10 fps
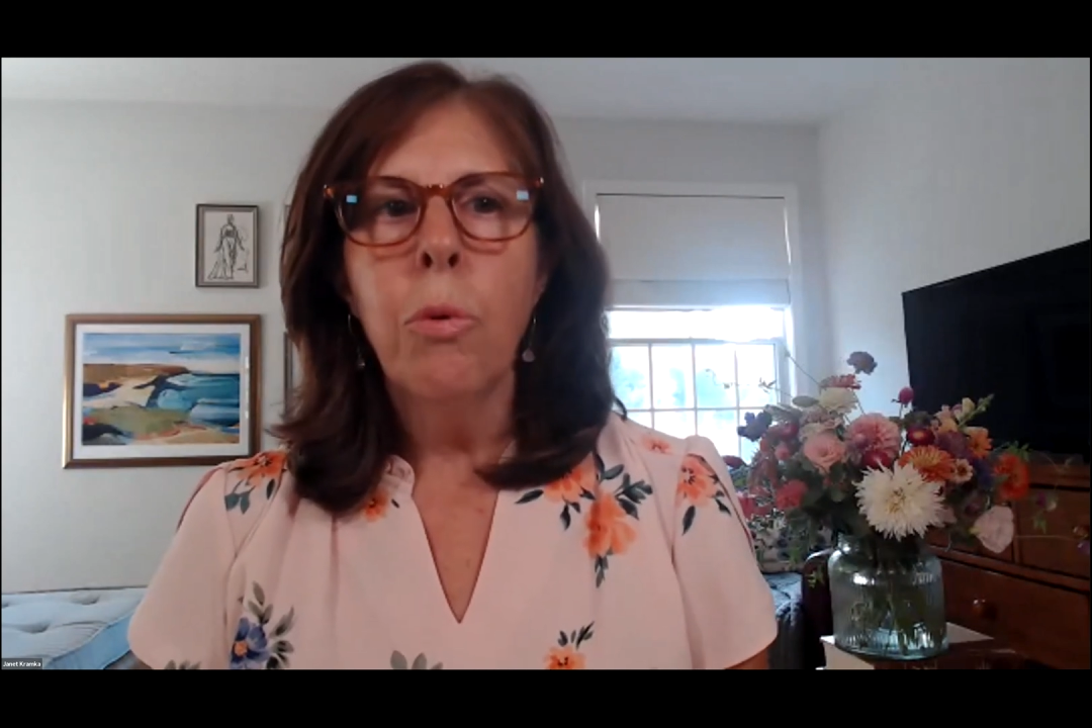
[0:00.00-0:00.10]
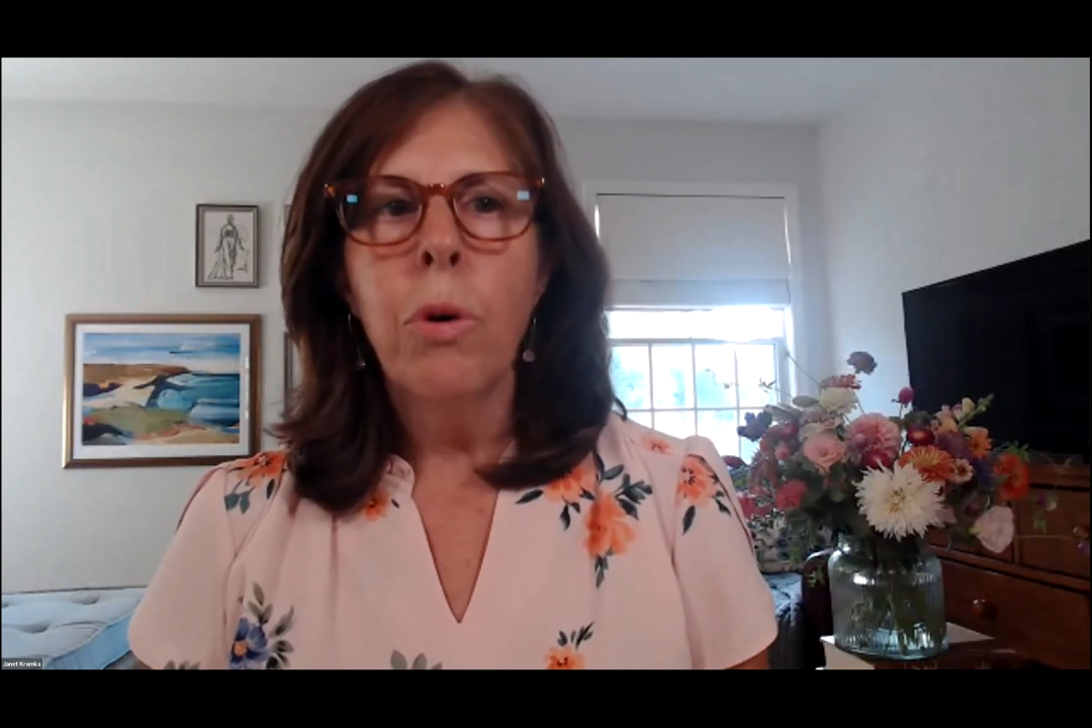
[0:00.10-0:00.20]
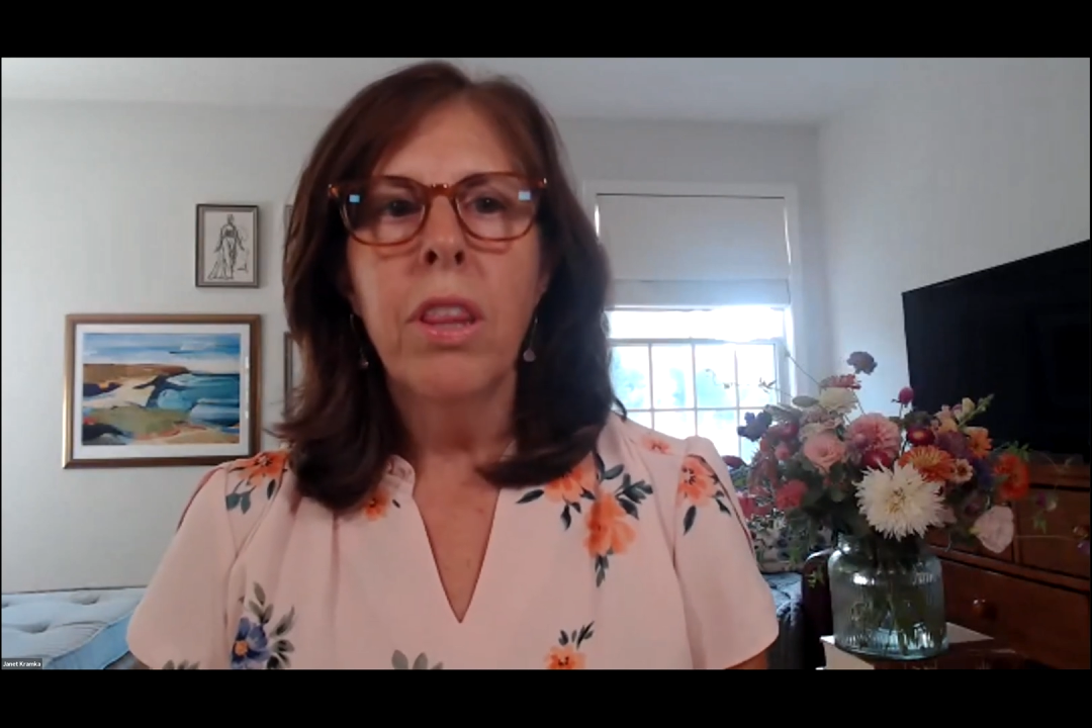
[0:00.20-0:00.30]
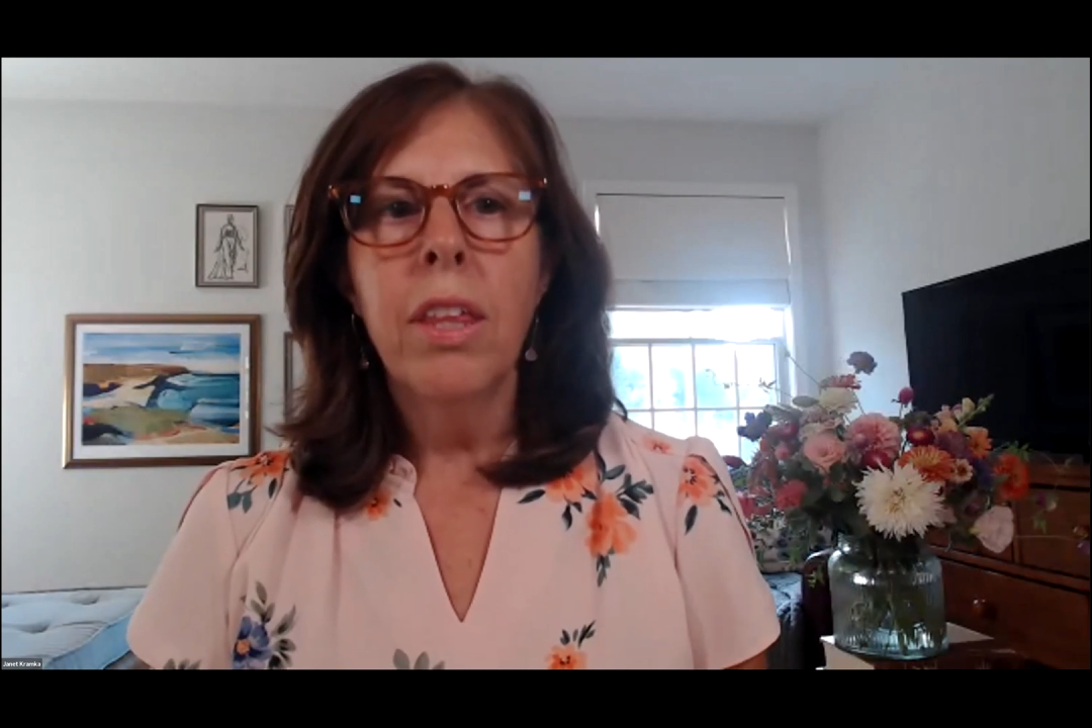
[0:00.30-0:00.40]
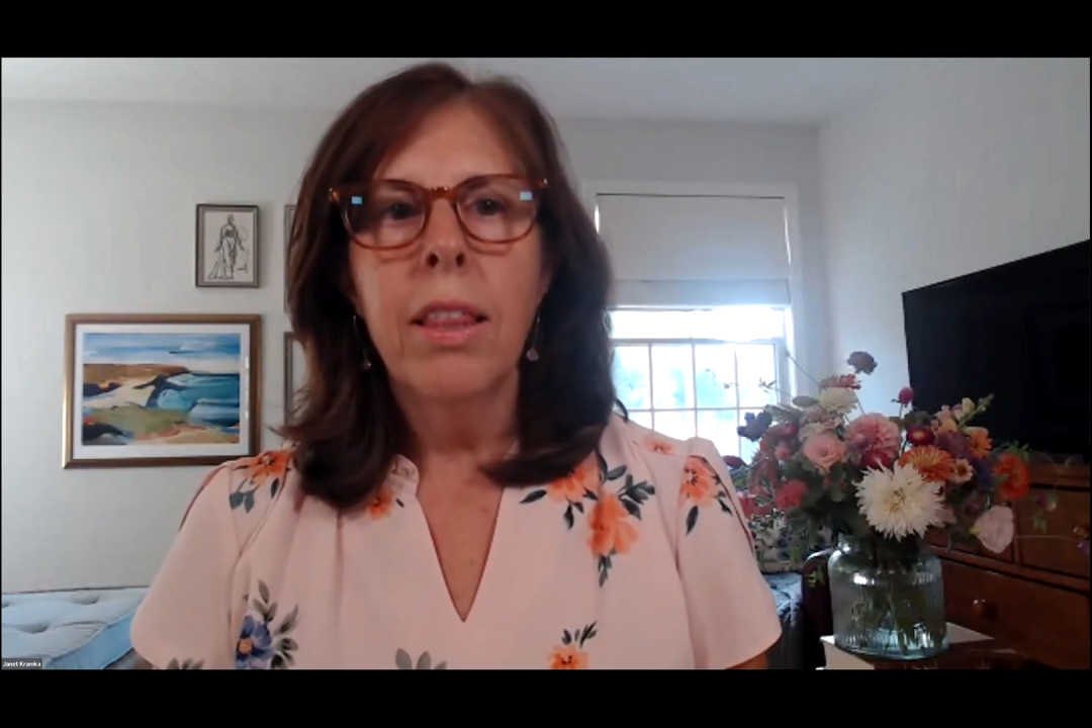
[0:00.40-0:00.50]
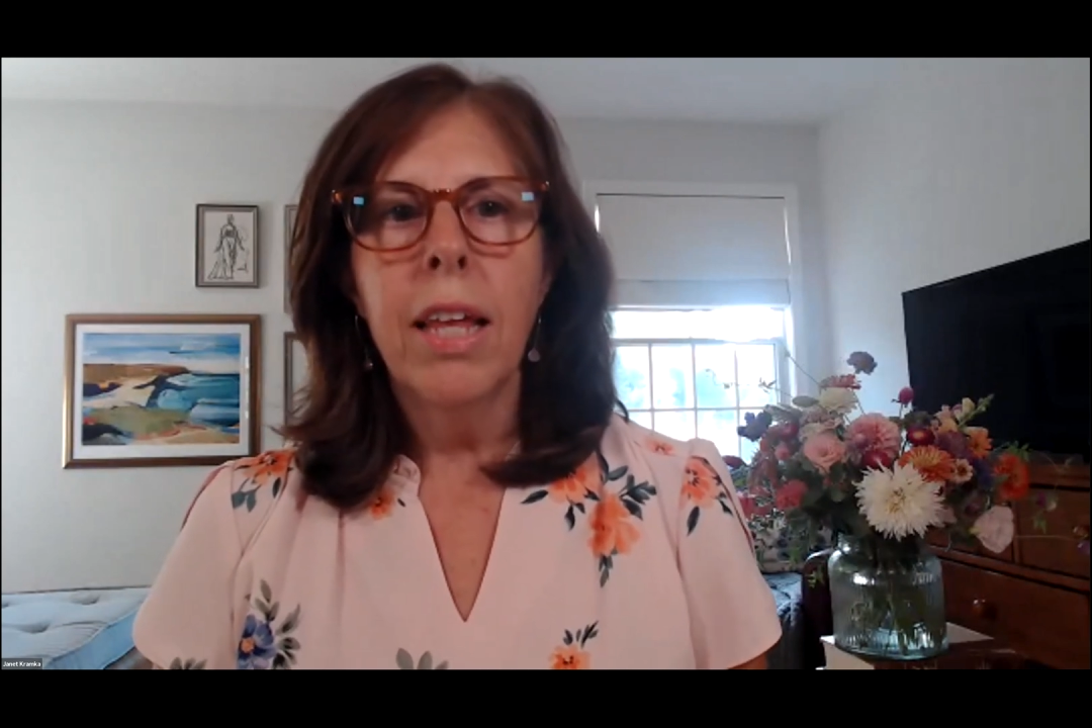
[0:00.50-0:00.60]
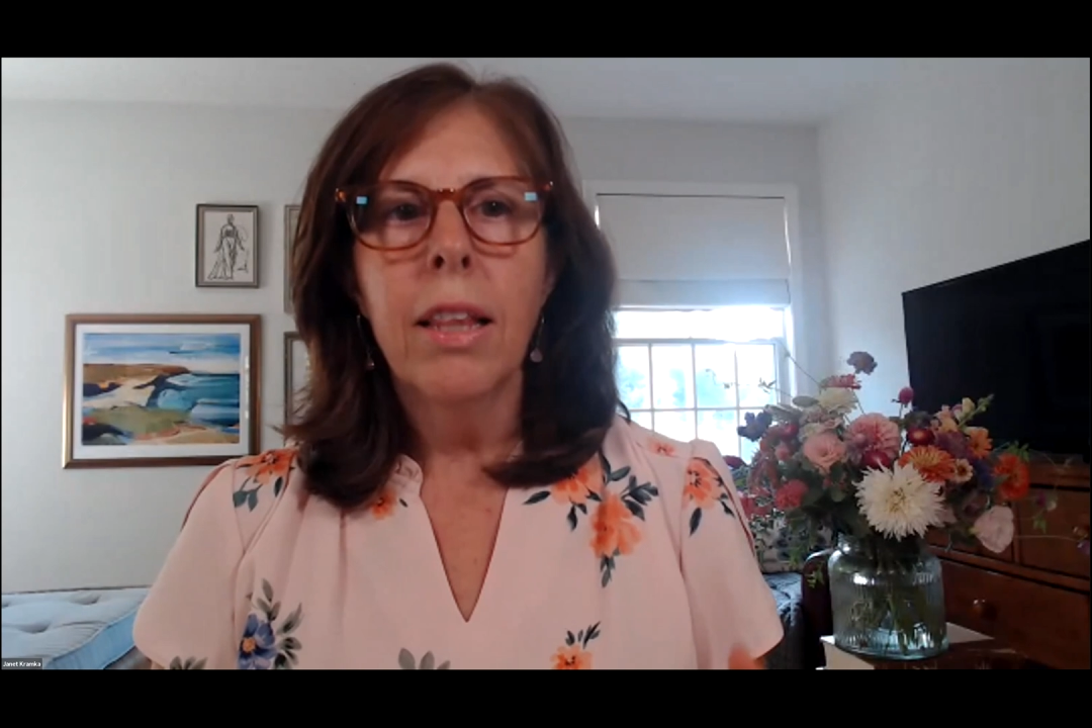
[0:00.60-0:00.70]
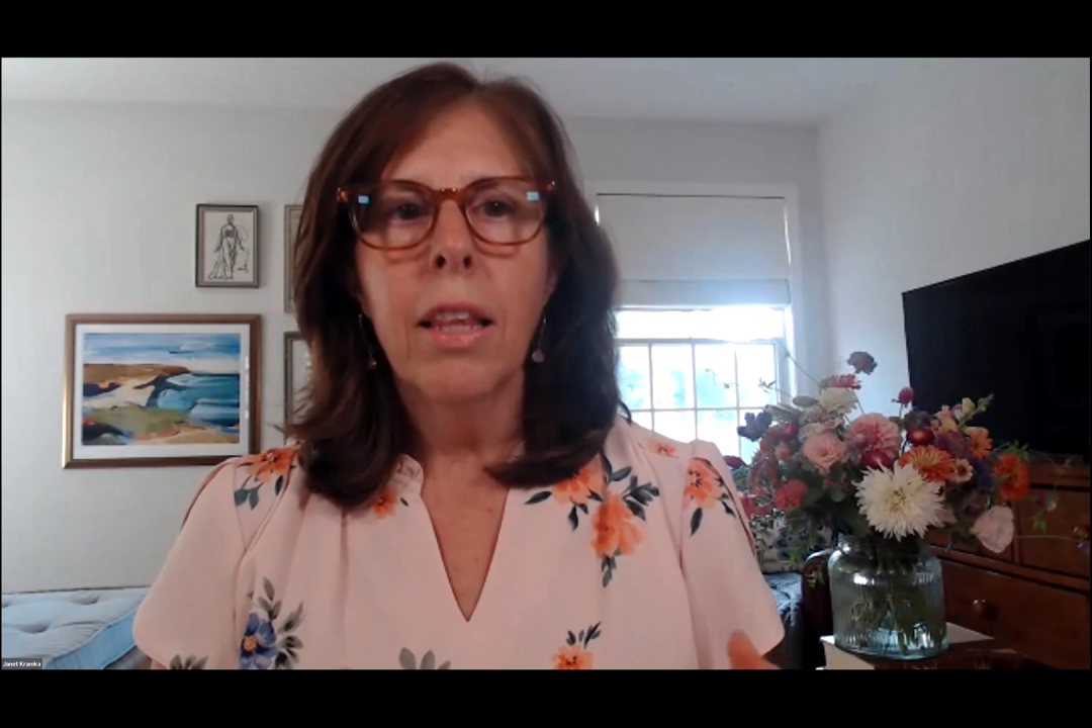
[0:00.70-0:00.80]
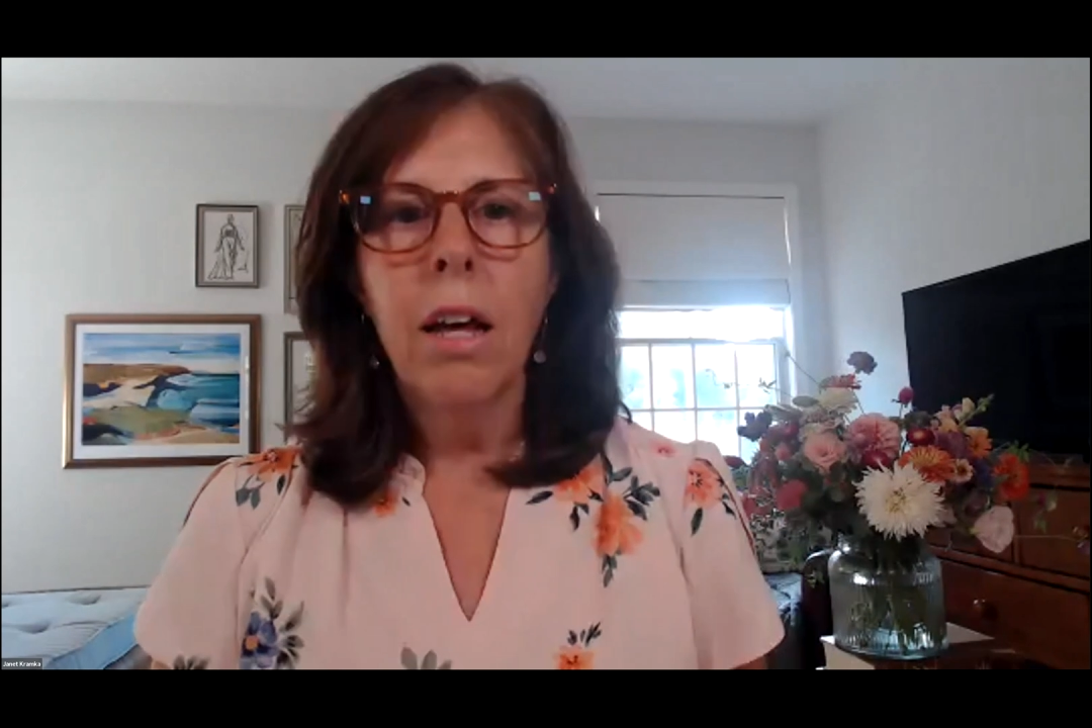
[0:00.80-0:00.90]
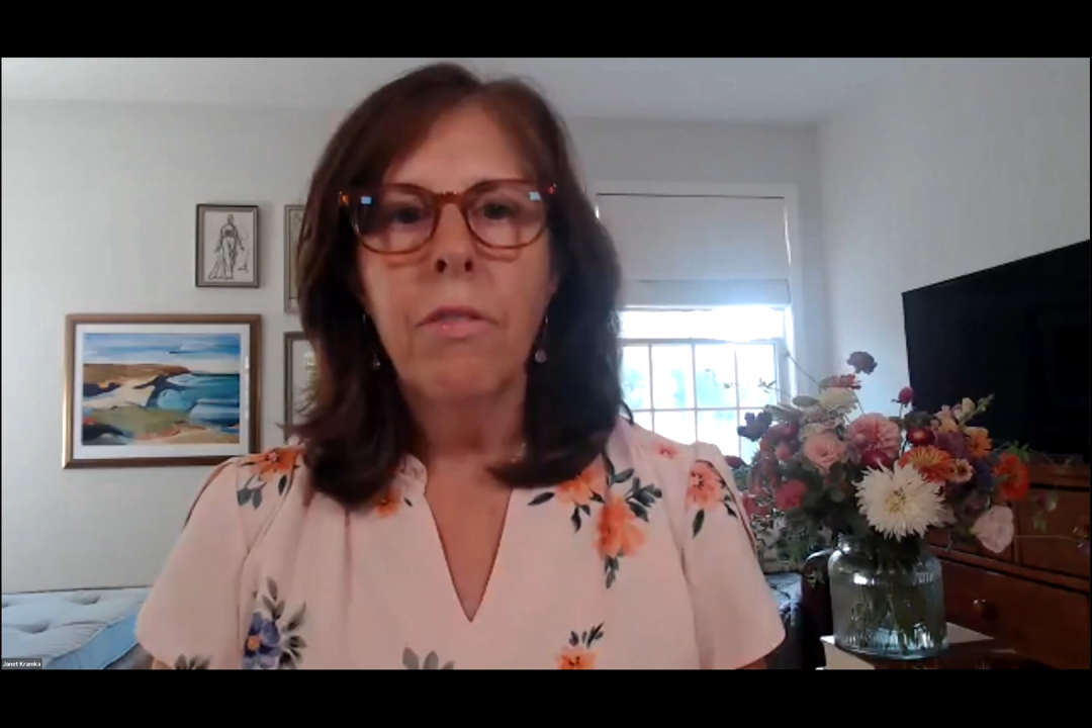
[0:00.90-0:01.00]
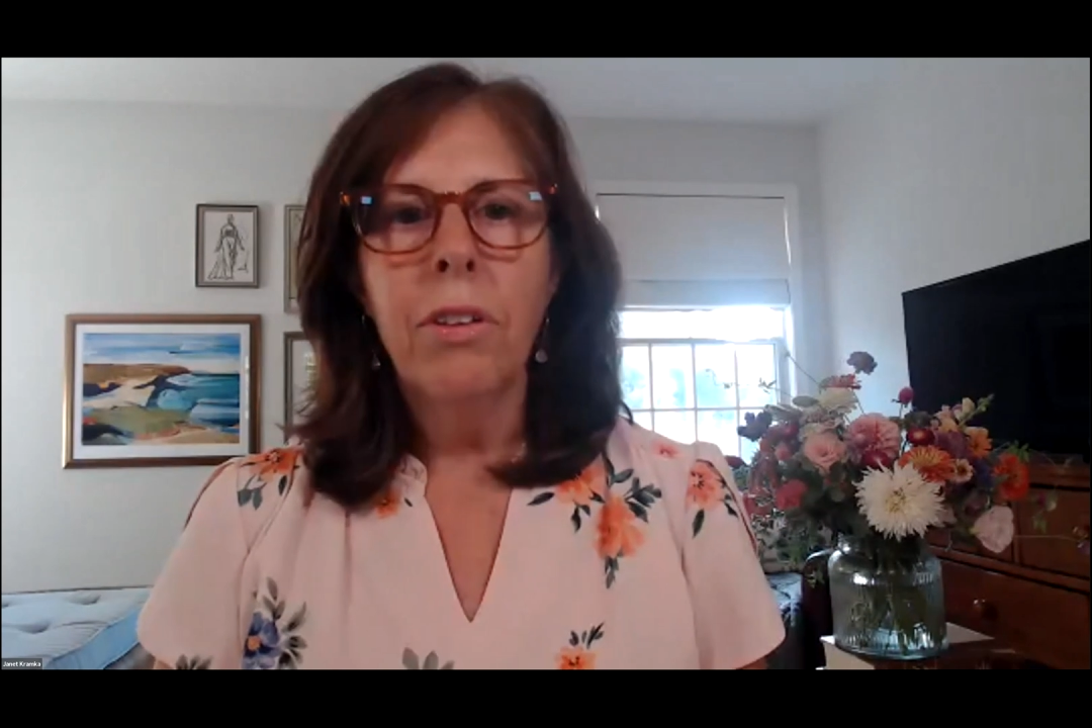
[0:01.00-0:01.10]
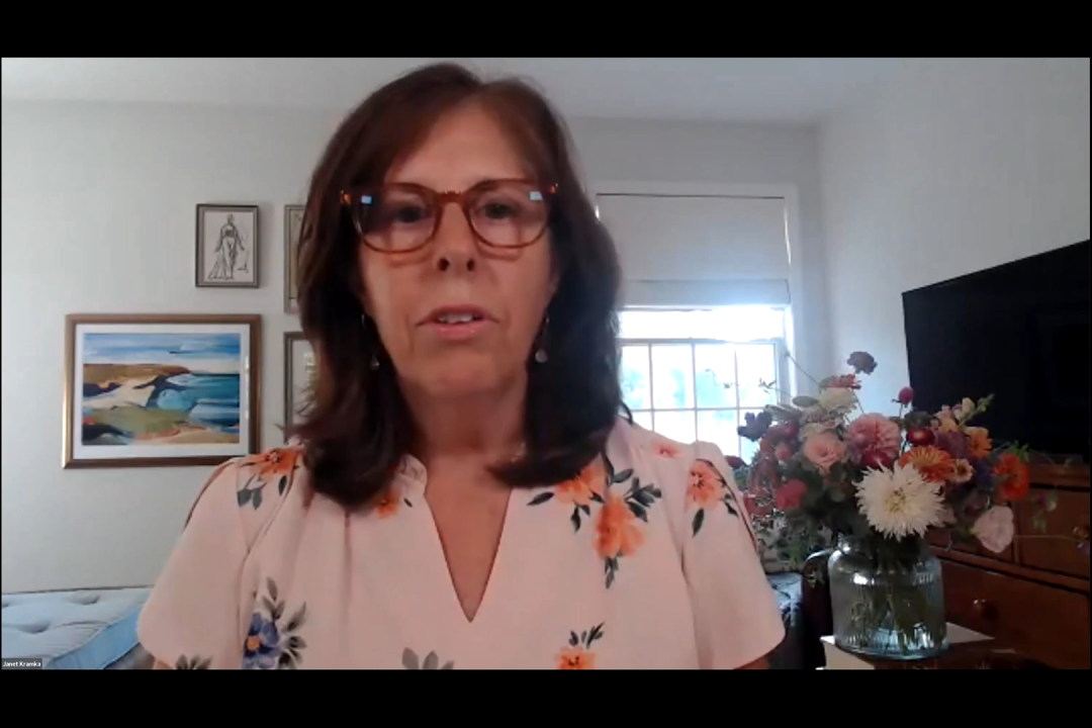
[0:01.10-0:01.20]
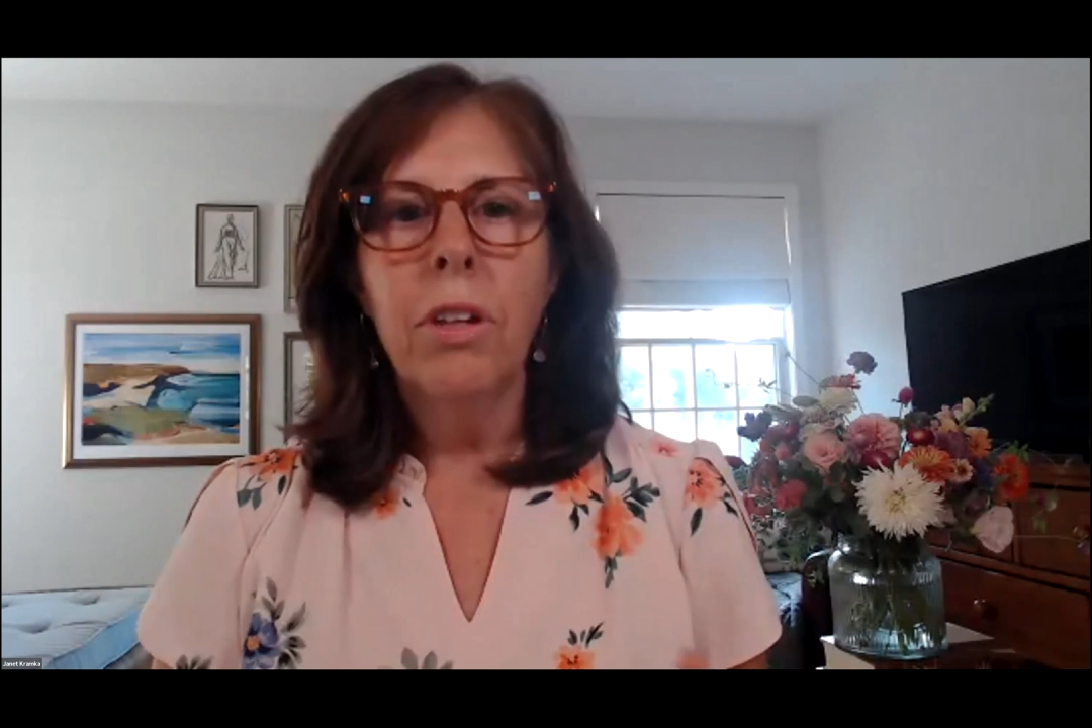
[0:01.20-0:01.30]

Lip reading: one thing they love is,